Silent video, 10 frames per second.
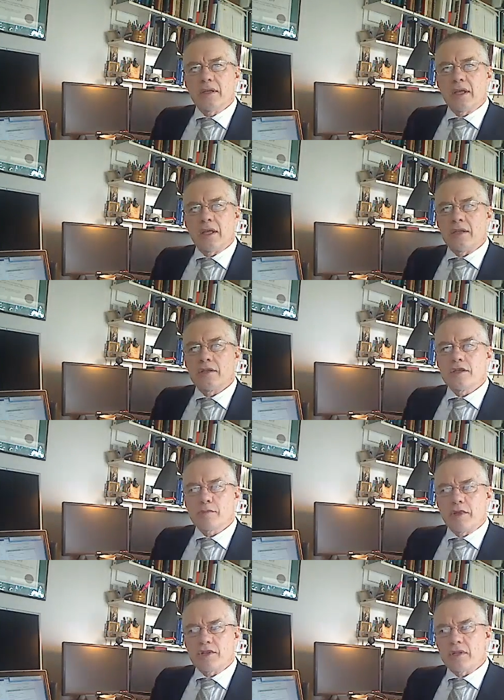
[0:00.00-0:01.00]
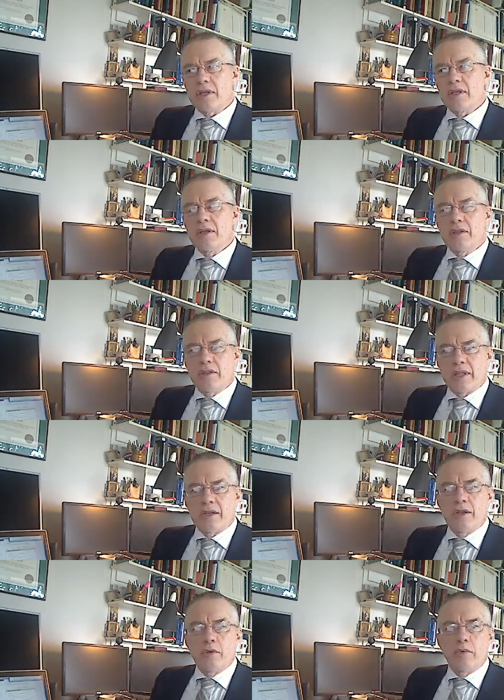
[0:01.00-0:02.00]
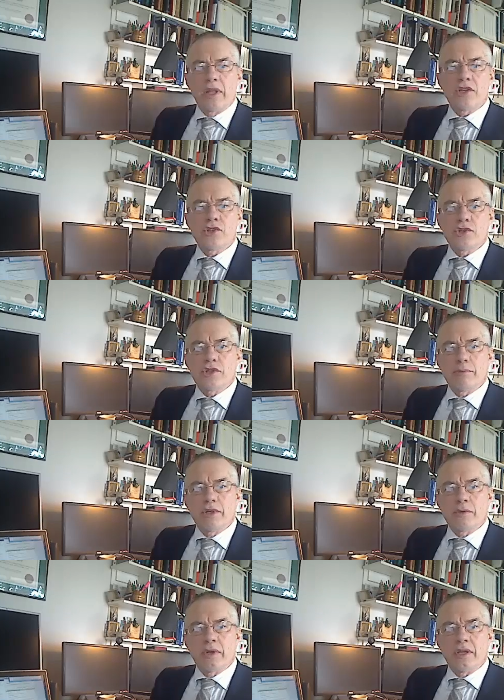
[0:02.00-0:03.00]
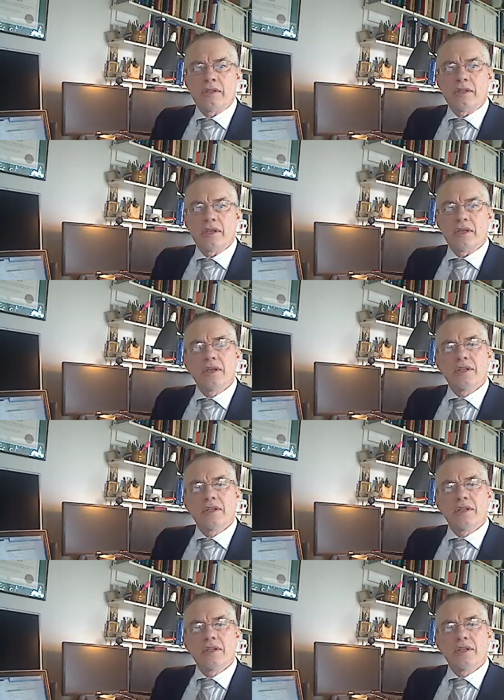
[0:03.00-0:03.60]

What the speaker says: and especially that relationship between the